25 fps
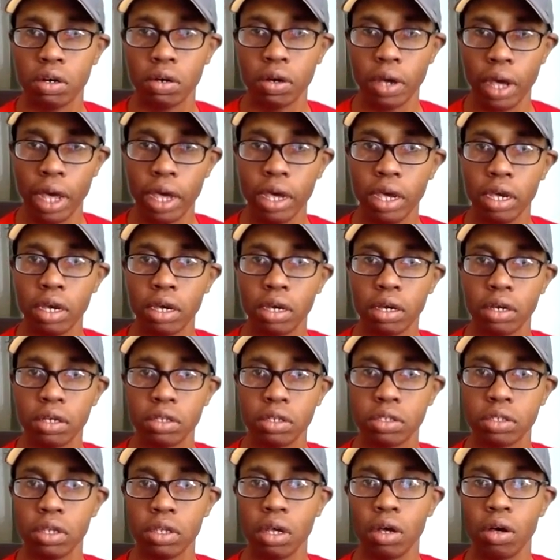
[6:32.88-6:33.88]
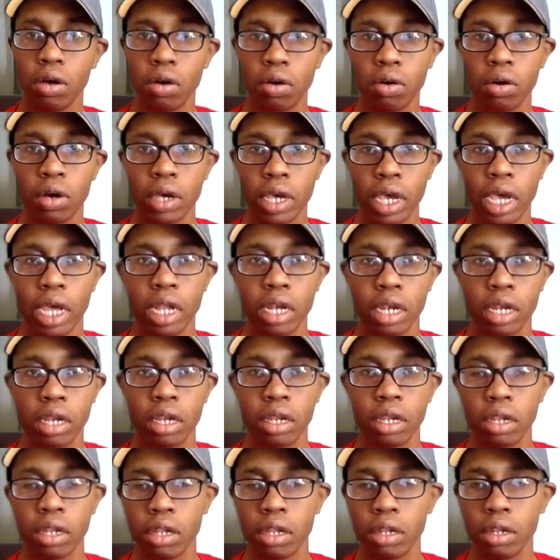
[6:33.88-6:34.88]
Okay, so again,
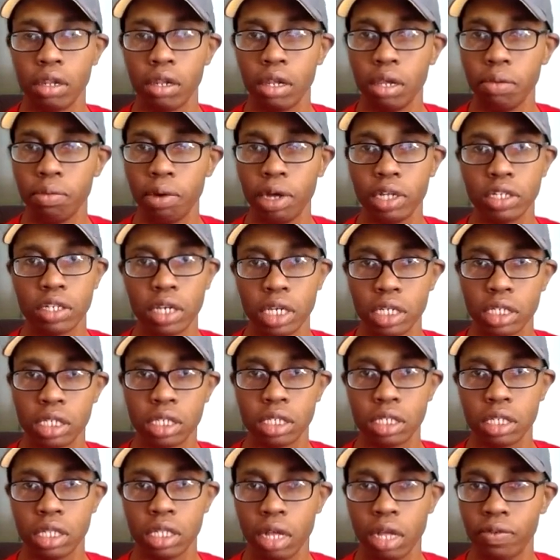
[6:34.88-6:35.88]
email address